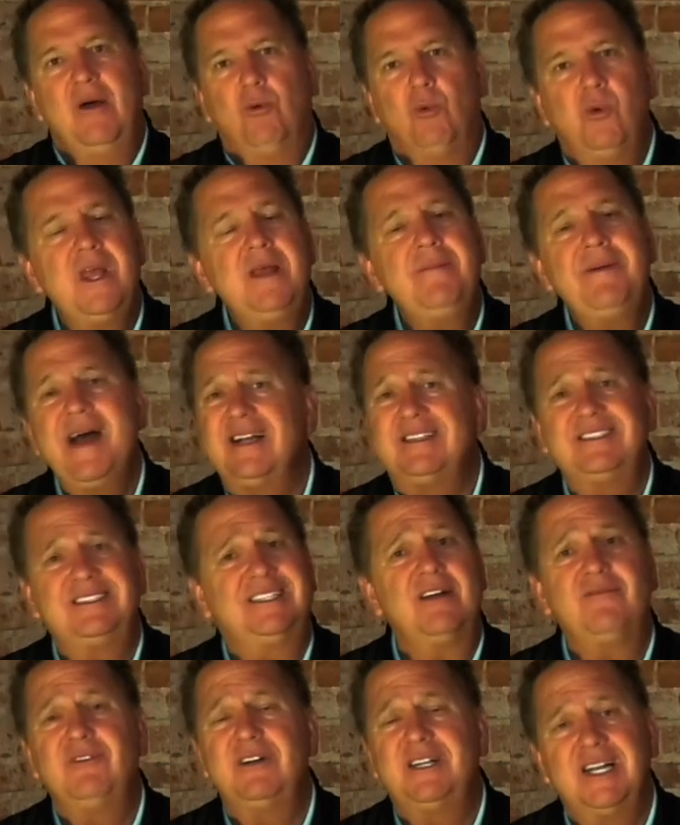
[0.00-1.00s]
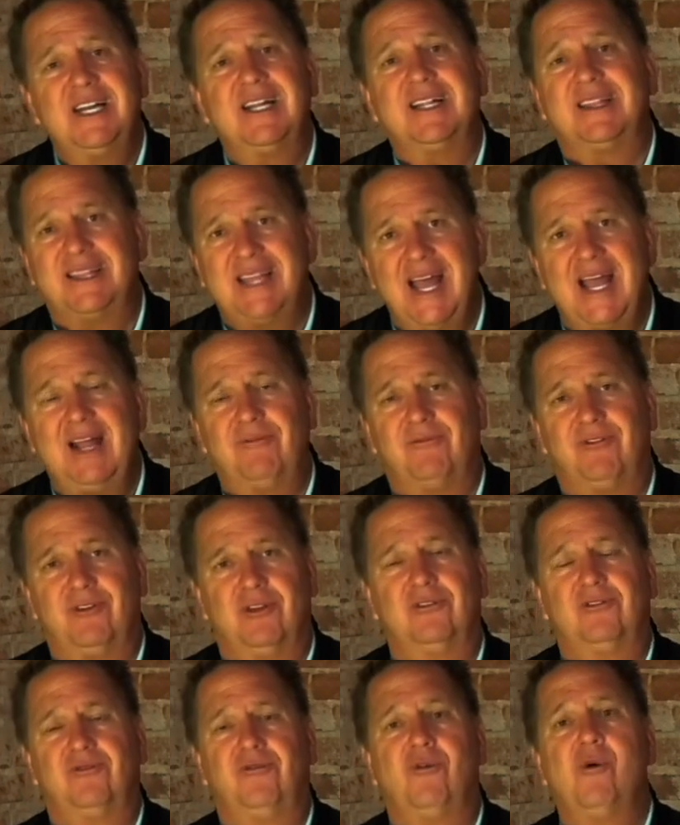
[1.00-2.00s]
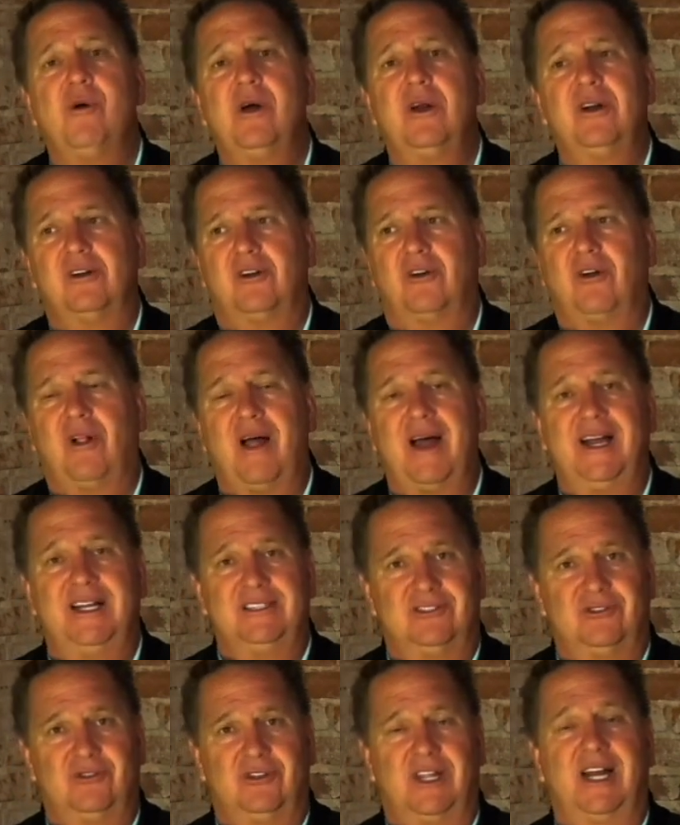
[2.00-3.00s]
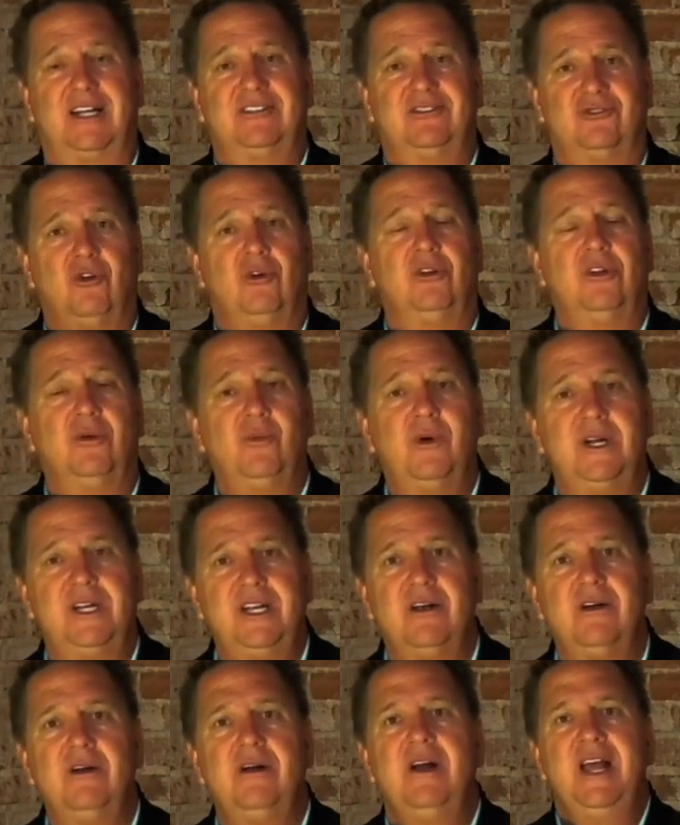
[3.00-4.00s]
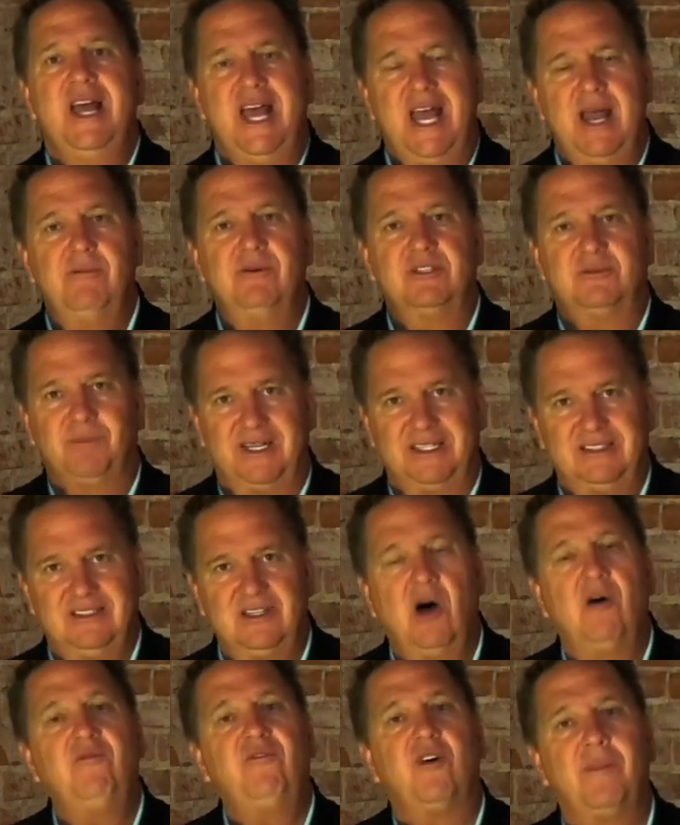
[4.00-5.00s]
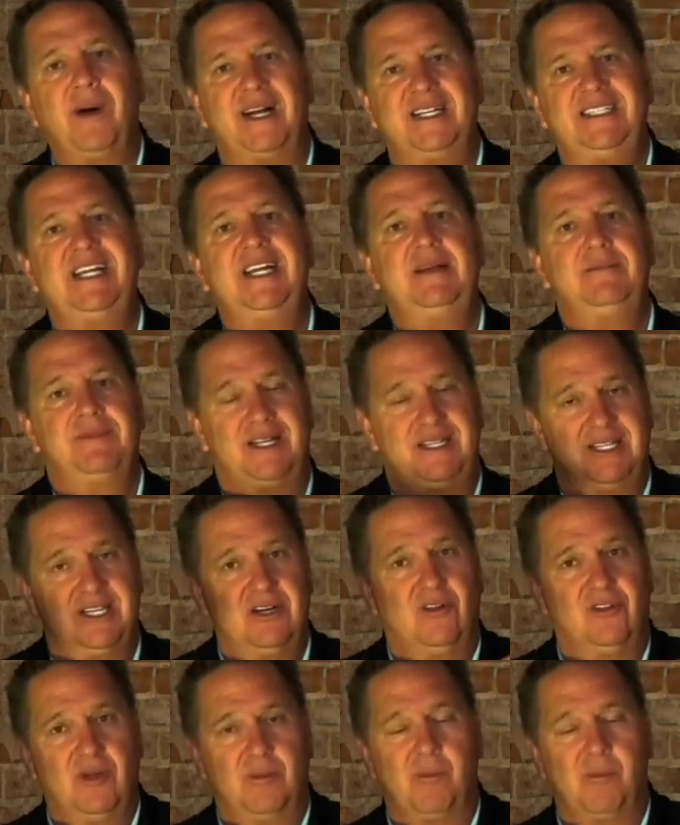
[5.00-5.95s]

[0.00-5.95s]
Remax never did a thing for those 400 clients that I sold in 1 year. It was myself and my team that did all the